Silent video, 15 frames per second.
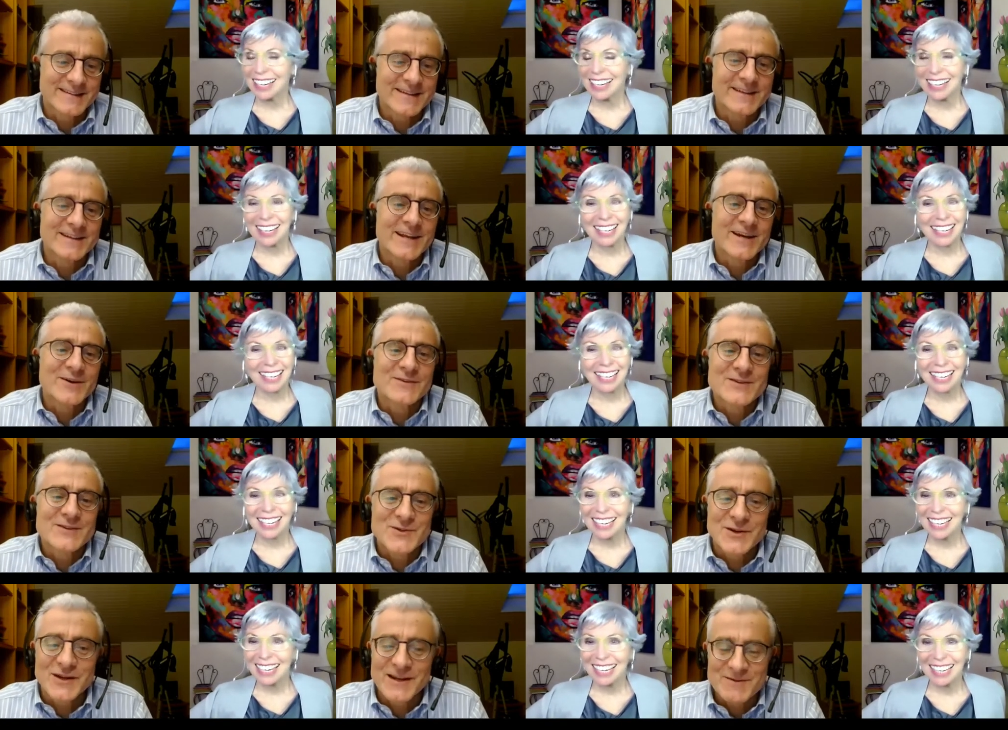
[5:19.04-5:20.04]
Speaker 1: in
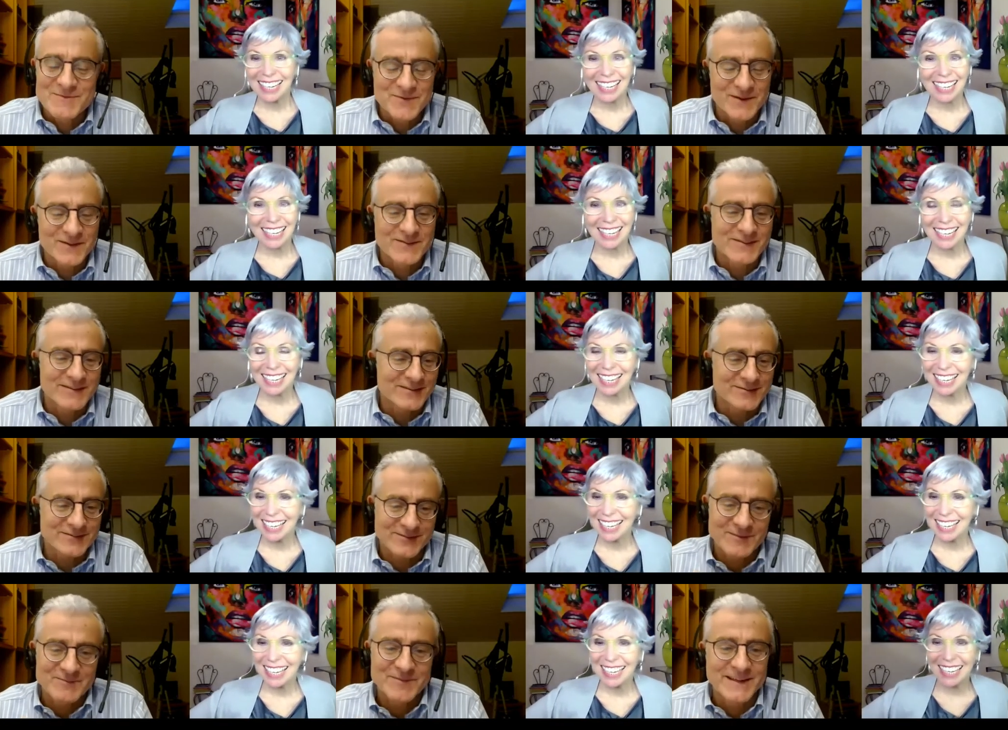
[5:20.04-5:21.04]
negotiation and influencing is
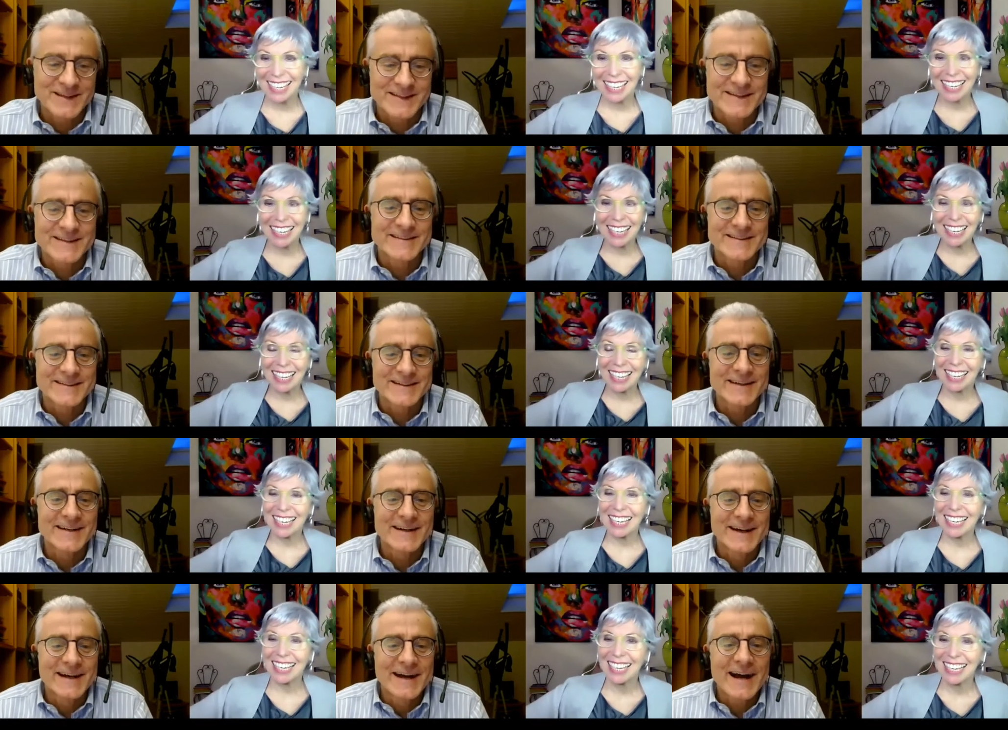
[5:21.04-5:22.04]
something that uh,
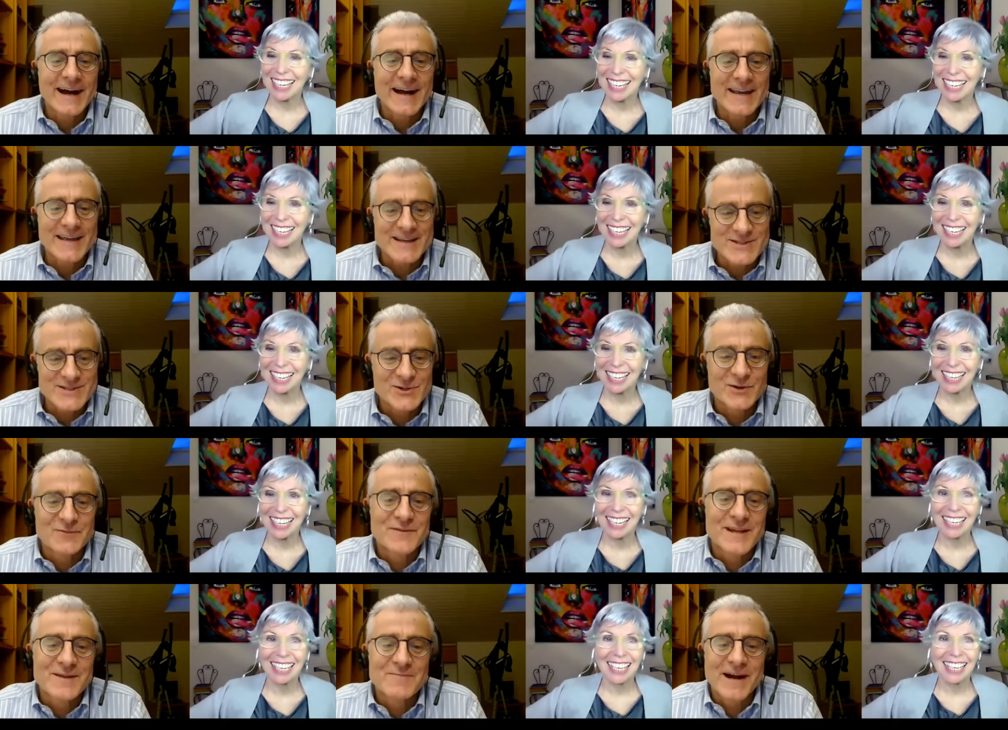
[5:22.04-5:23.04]
I enjoy
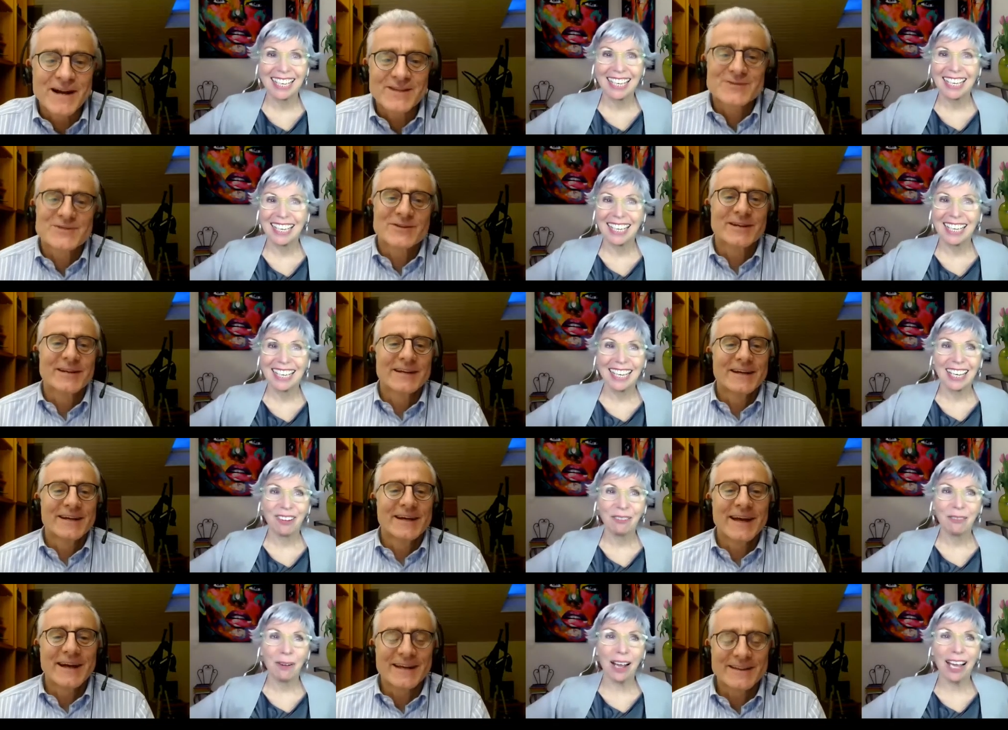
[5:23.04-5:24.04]
very much.
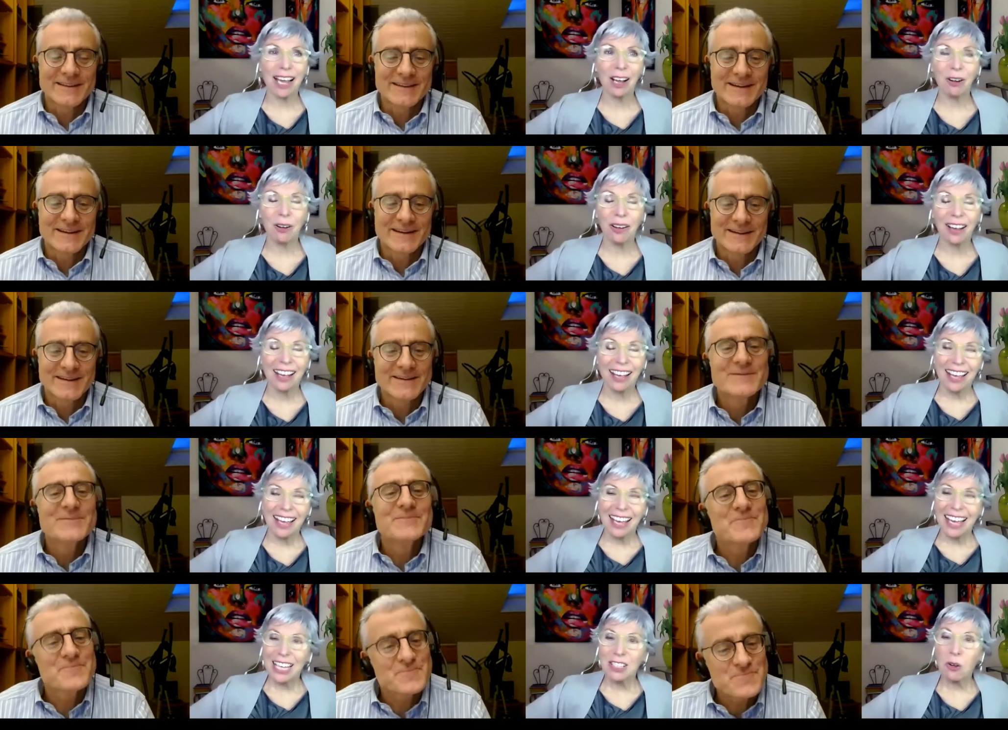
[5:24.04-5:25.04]
Wow. And,
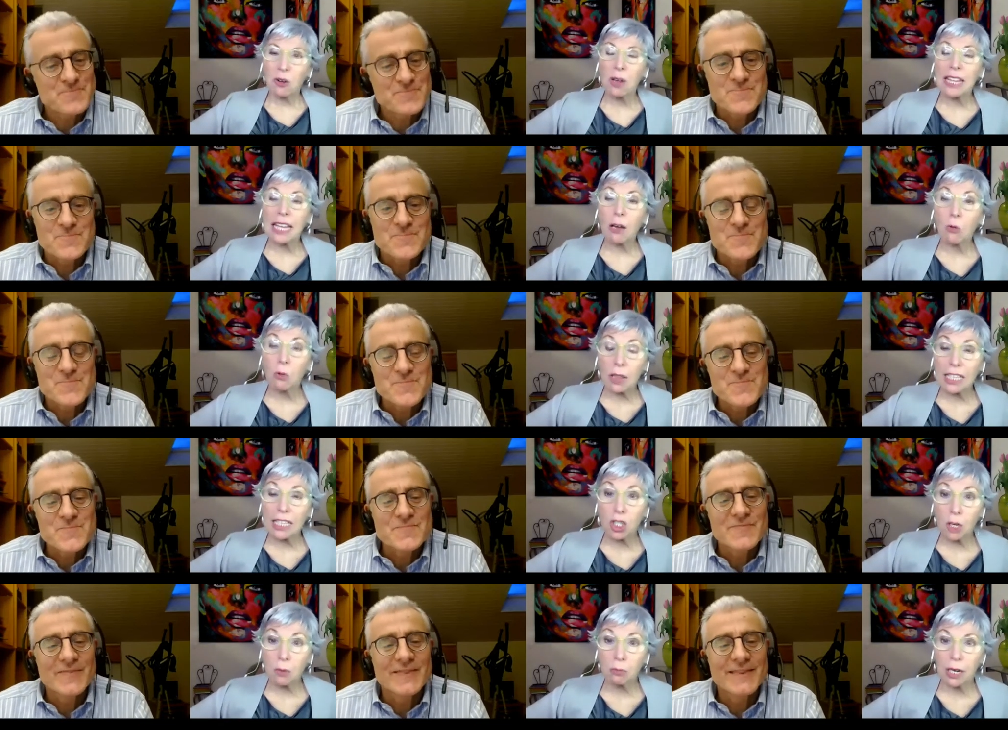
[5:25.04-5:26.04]
Speaker 2: So
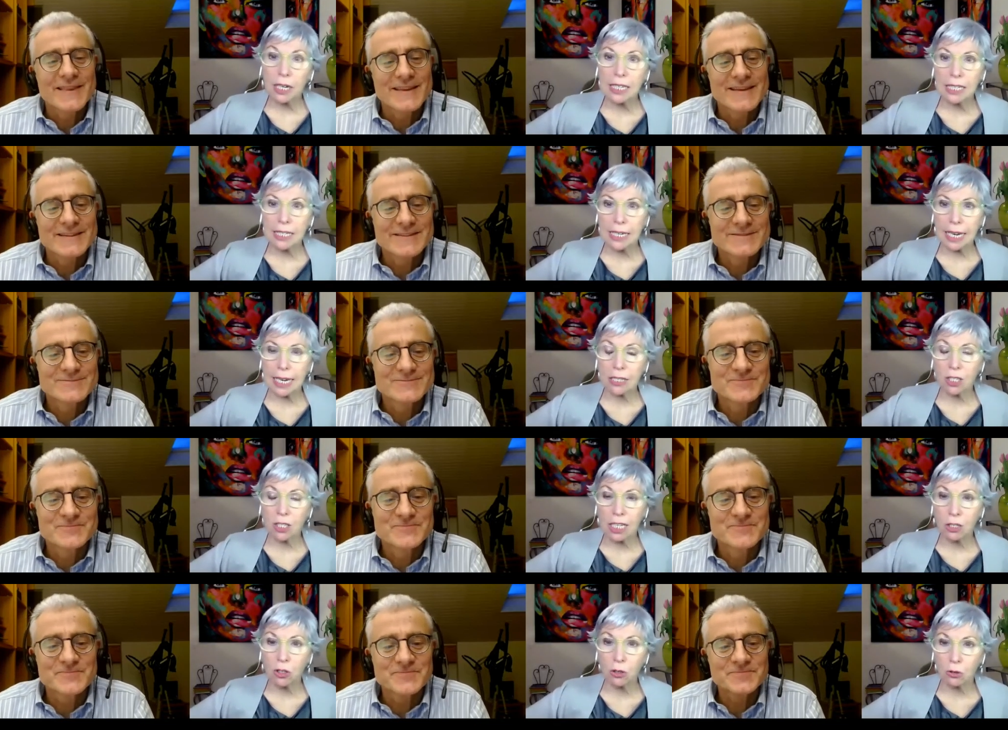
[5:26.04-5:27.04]
let's jump right into, today,
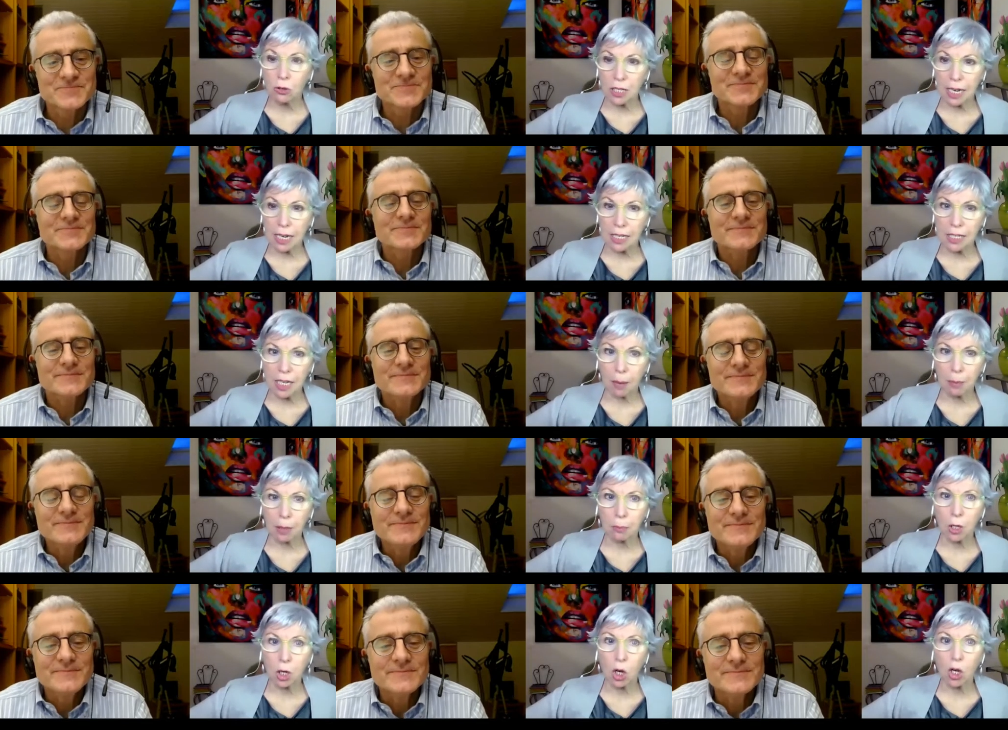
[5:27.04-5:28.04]
into today's
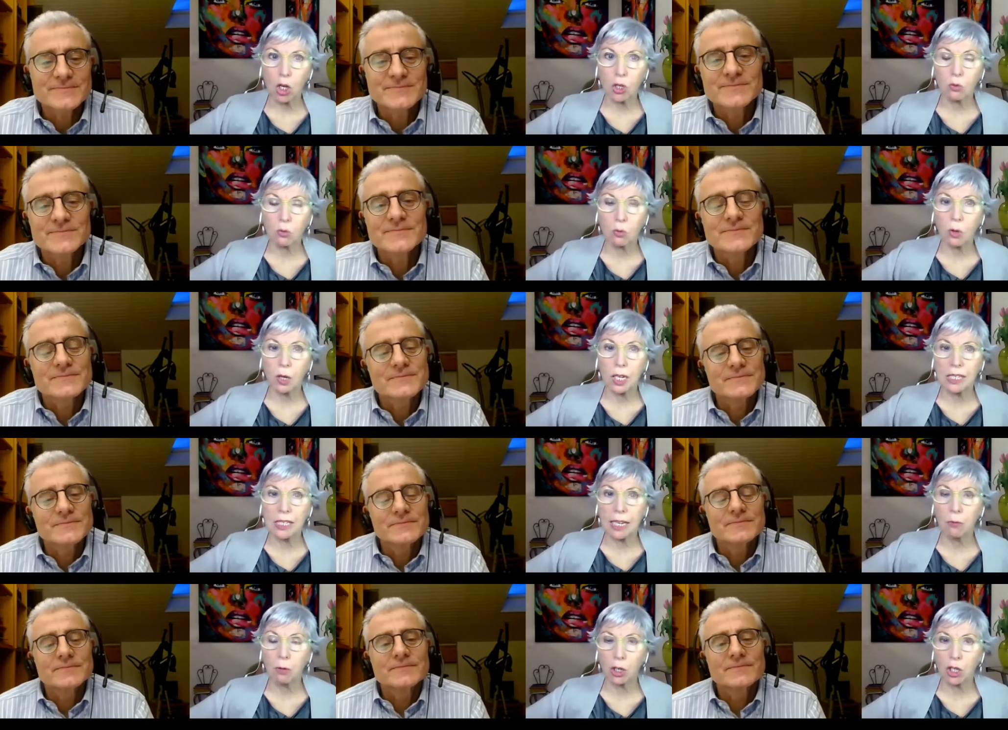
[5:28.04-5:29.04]
topic, because we
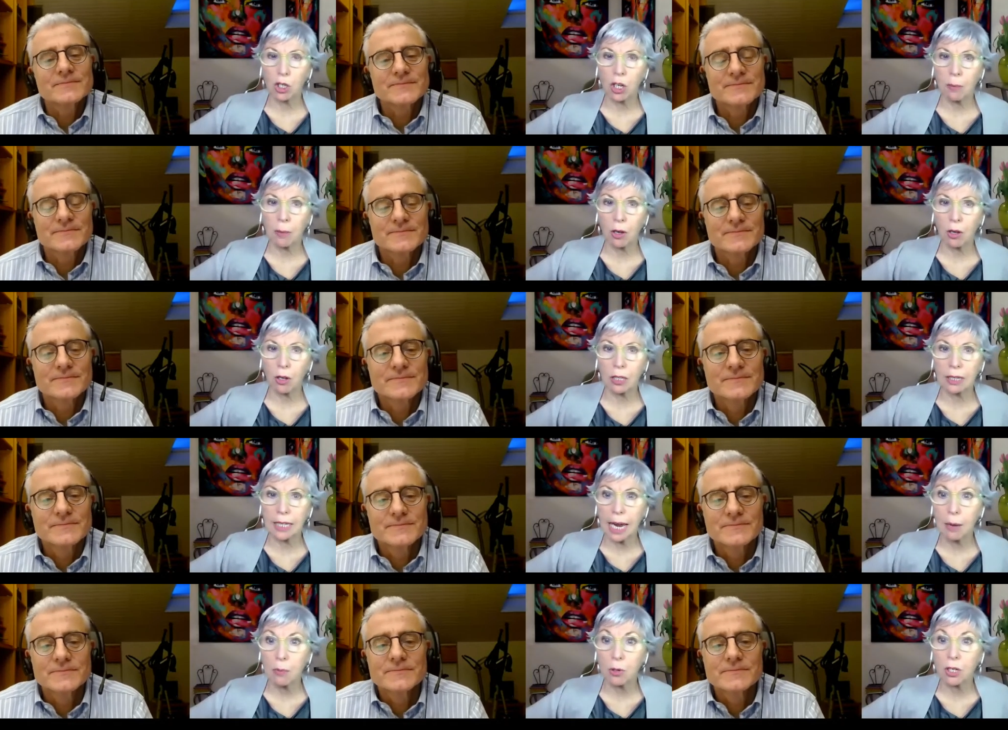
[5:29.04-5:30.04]
said we're going to talk about
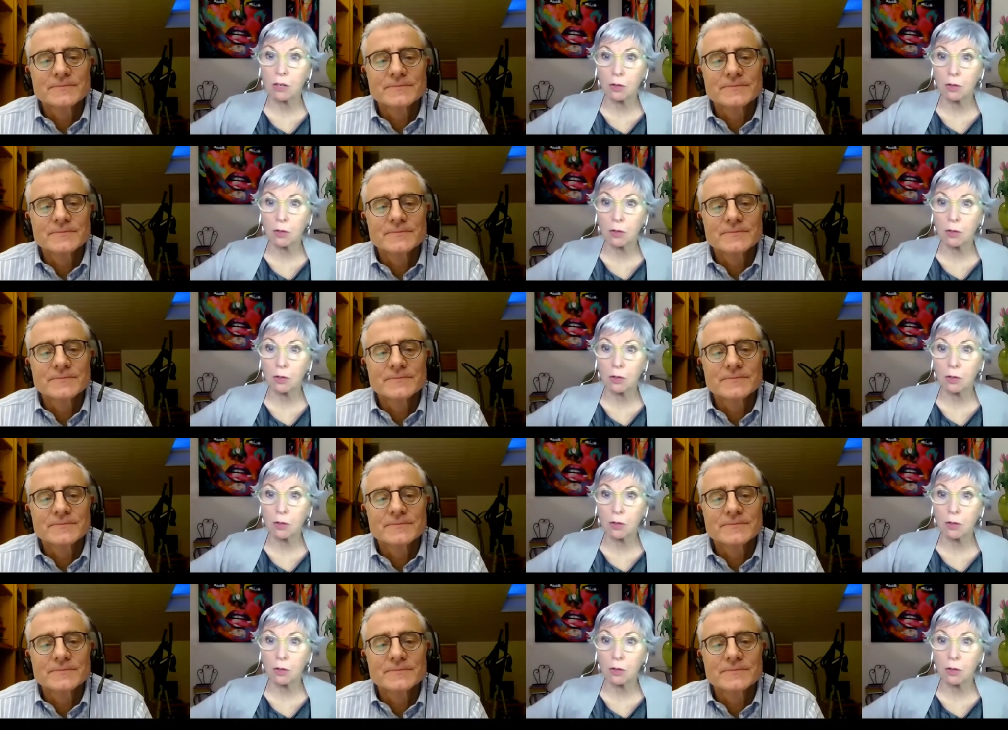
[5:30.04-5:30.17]
collaborative